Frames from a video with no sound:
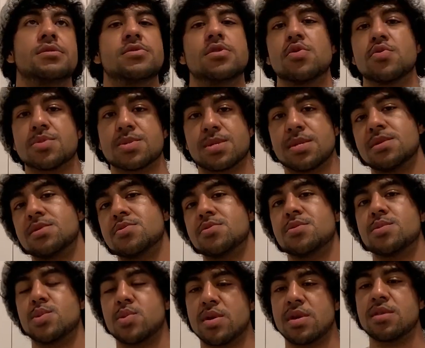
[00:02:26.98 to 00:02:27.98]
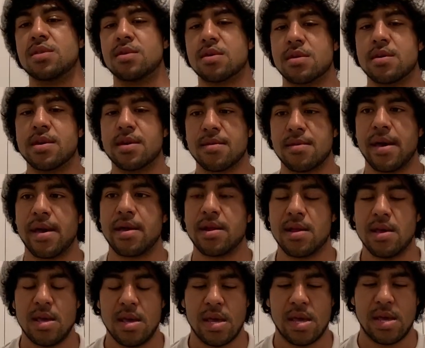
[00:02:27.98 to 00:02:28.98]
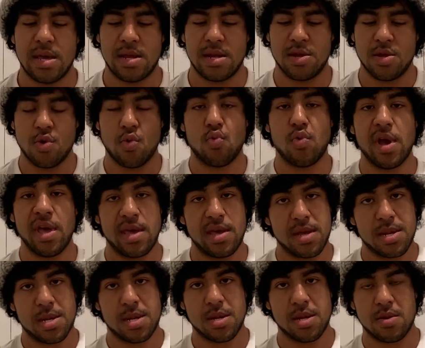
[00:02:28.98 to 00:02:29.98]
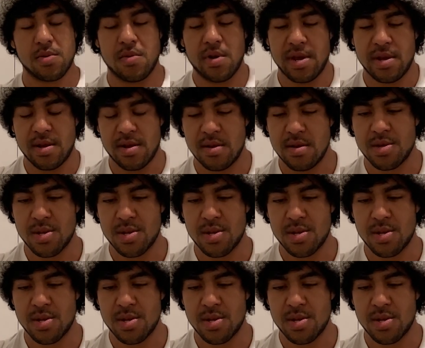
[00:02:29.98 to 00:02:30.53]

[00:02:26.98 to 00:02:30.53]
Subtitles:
No cinders or anything like that. And you weigh it, right?